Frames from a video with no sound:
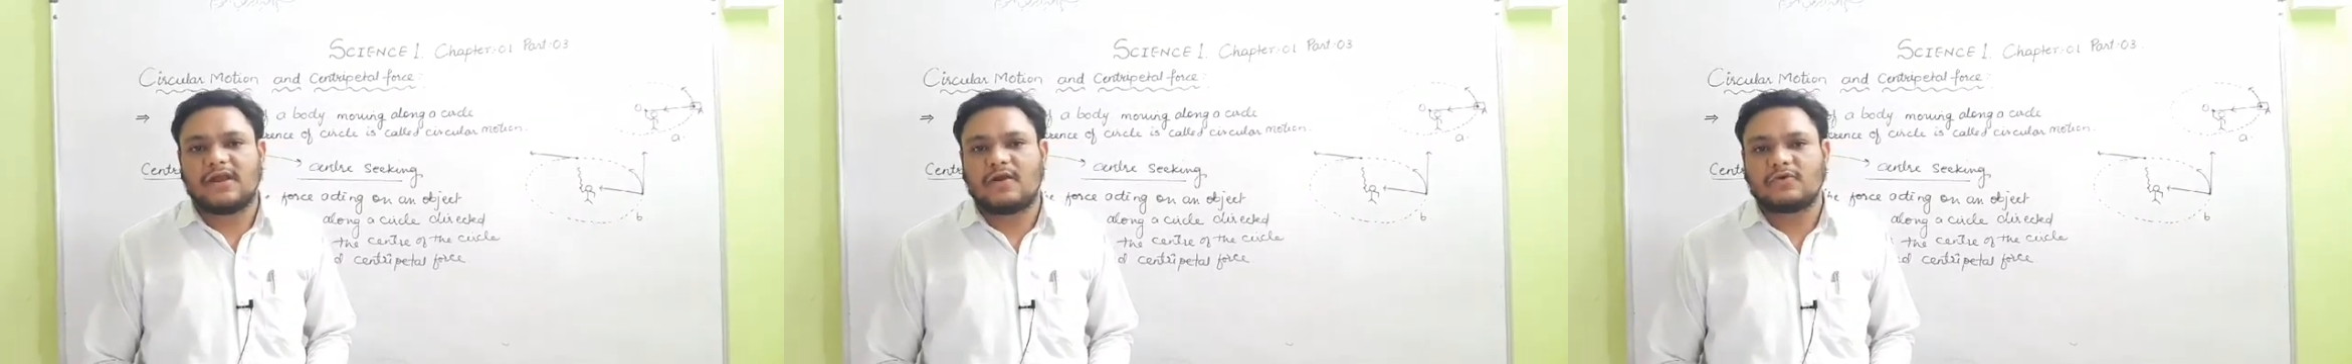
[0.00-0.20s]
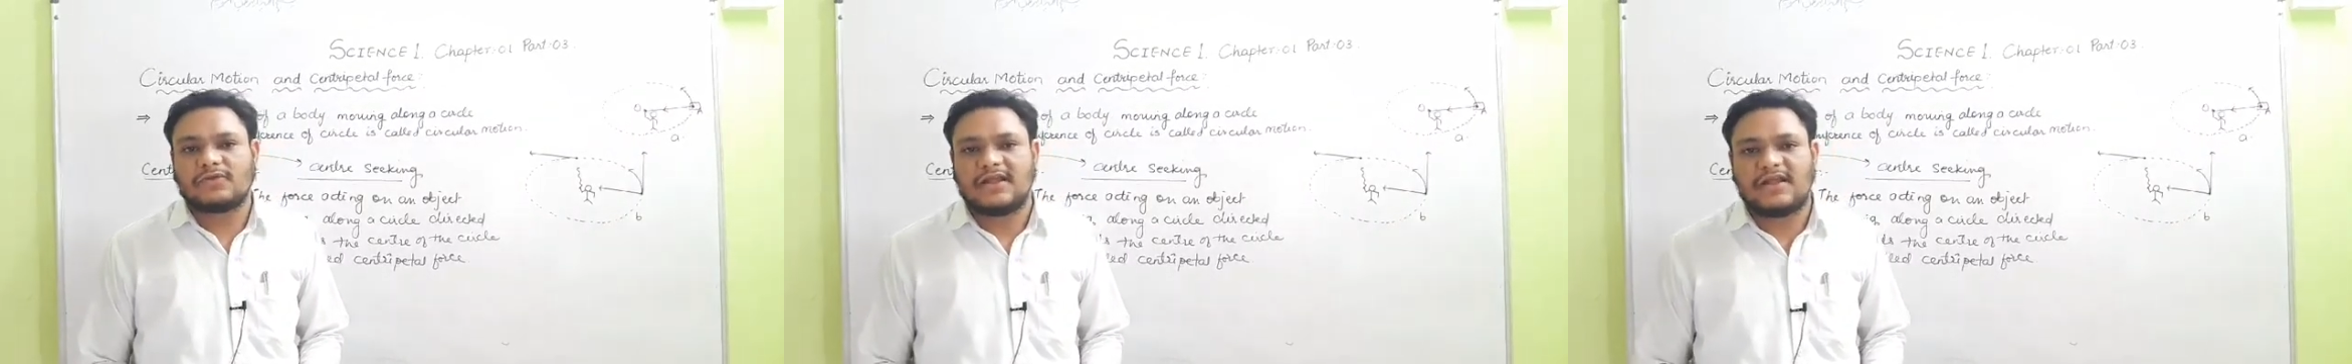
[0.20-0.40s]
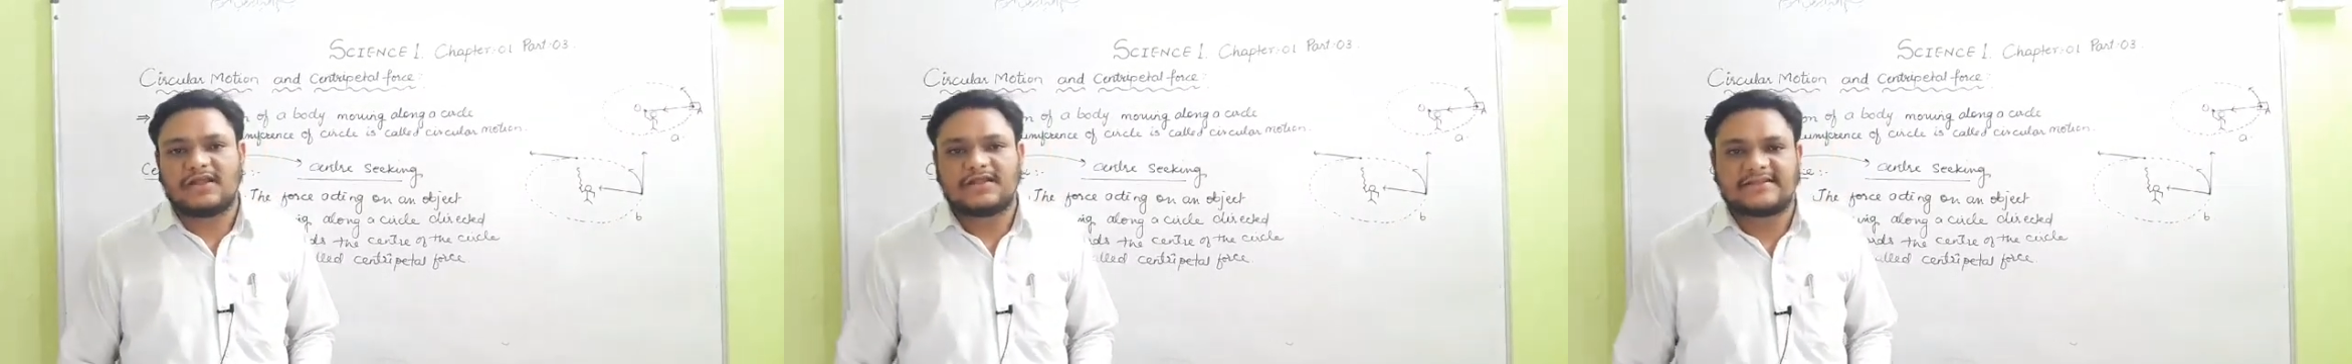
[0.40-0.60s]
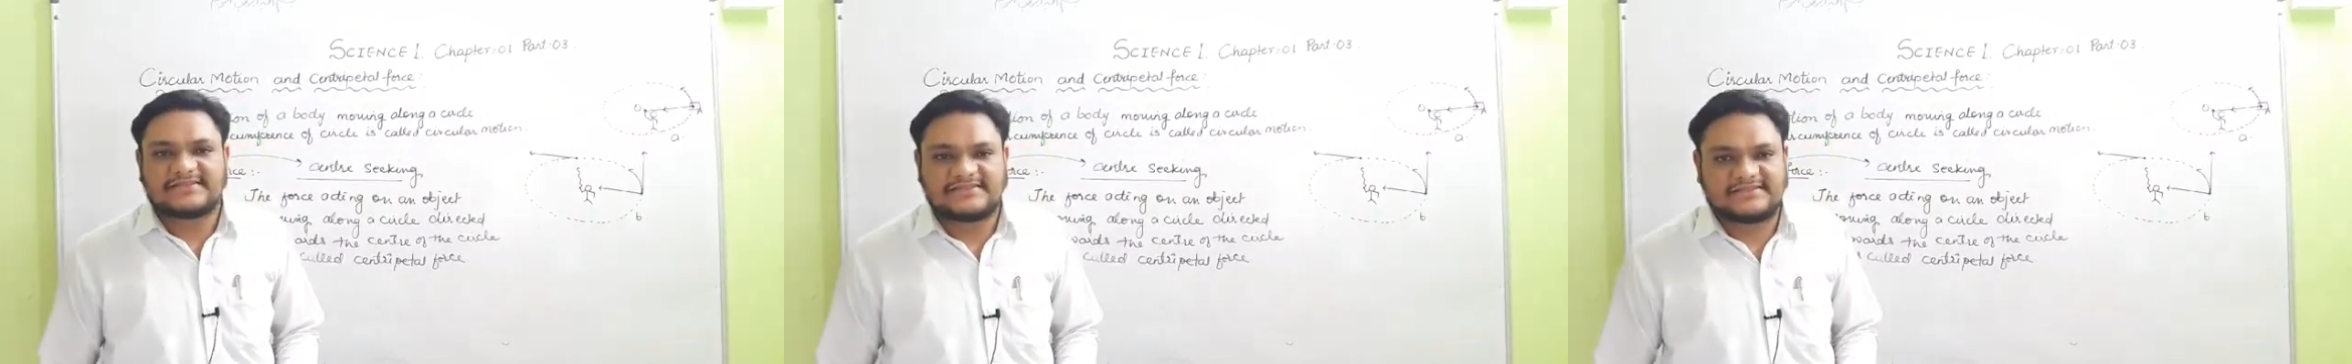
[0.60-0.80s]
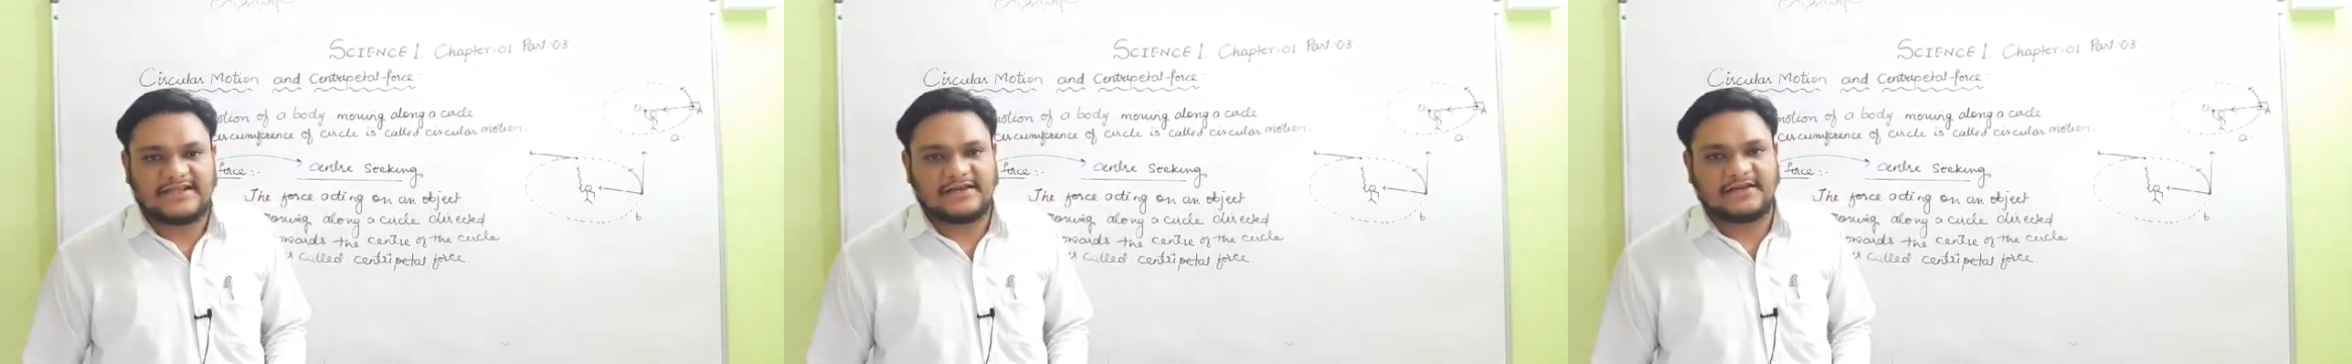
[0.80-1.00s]
around the
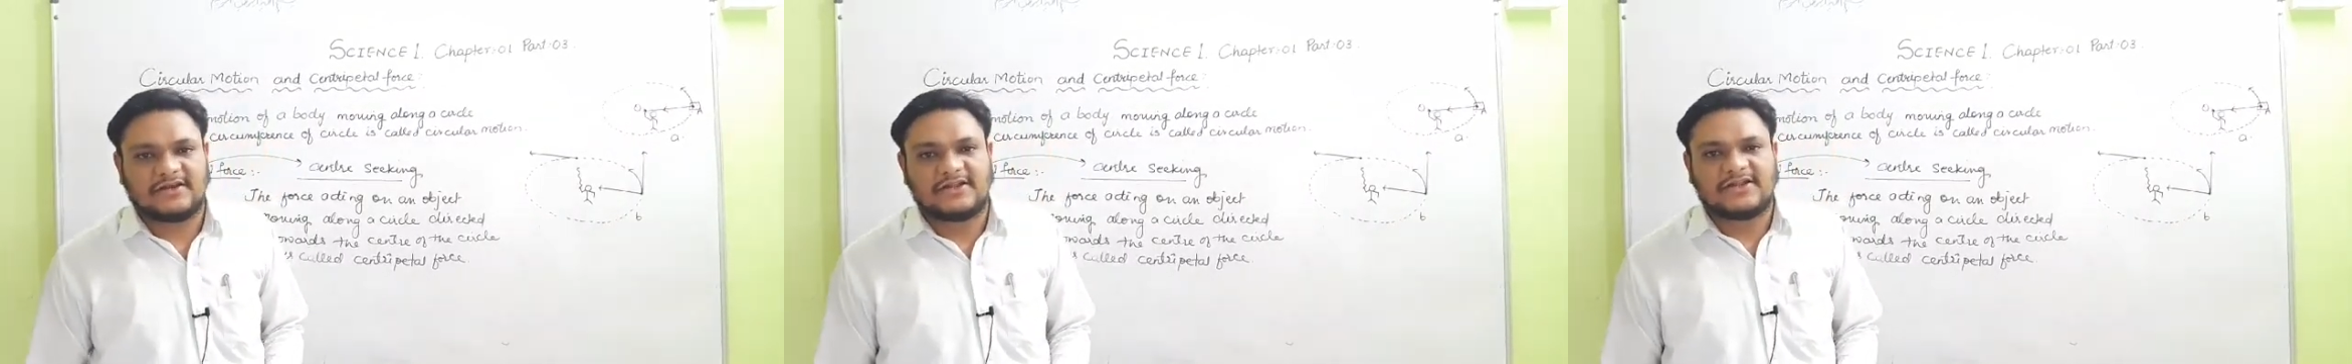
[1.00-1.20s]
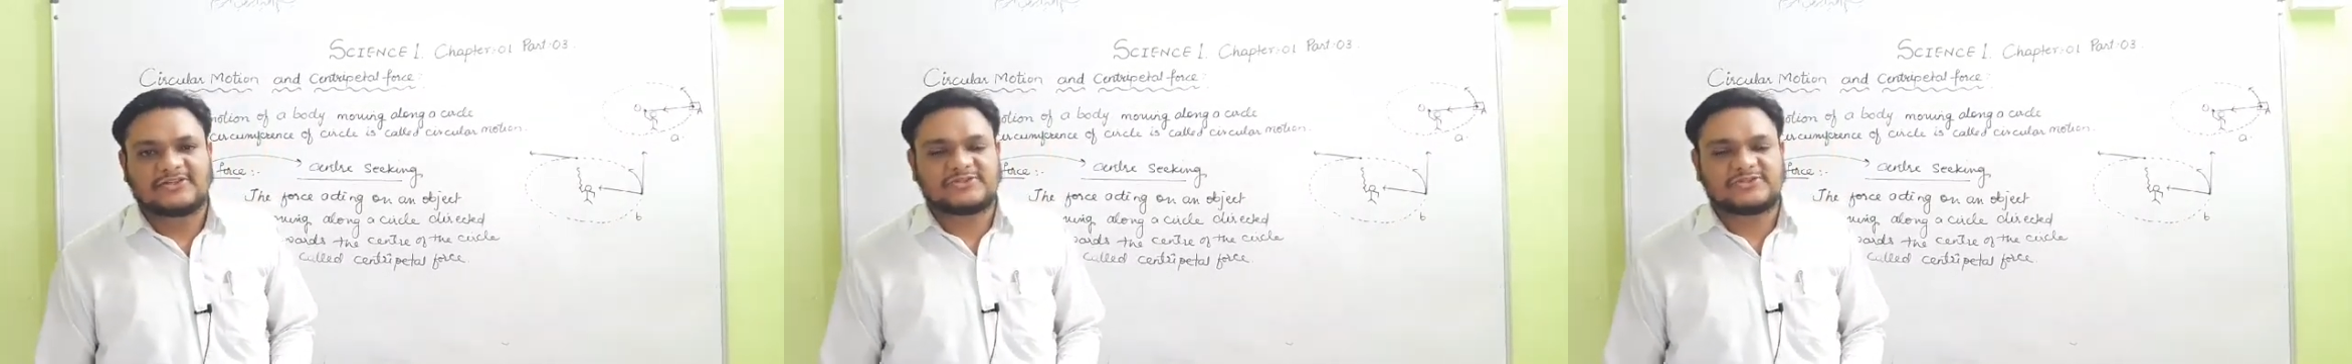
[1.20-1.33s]
sun.